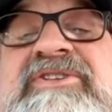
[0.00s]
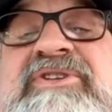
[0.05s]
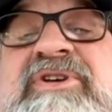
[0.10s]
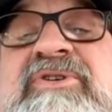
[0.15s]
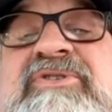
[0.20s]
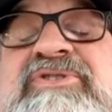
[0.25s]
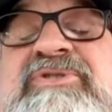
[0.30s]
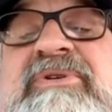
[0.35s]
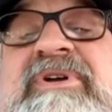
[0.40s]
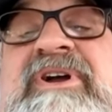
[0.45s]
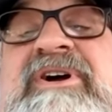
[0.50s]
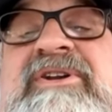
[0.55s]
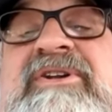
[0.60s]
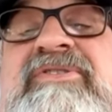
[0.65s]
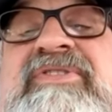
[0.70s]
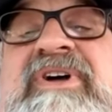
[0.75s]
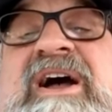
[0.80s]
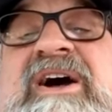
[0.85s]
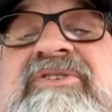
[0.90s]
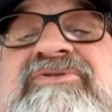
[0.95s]

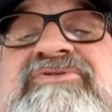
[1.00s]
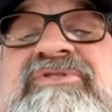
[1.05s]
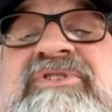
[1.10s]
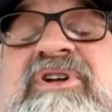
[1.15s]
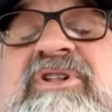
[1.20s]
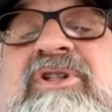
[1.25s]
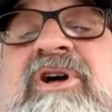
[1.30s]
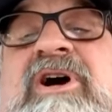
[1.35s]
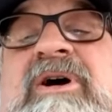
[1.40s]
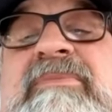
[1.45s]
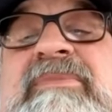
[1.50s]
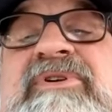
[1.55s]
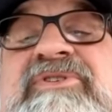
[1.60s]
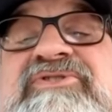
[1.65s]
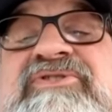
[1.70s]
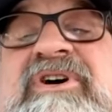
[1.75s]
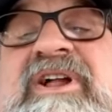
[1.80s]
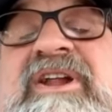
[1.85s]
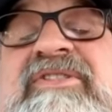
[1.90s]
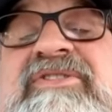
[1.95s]
300,000
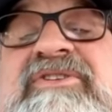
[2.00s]
kilometers on it,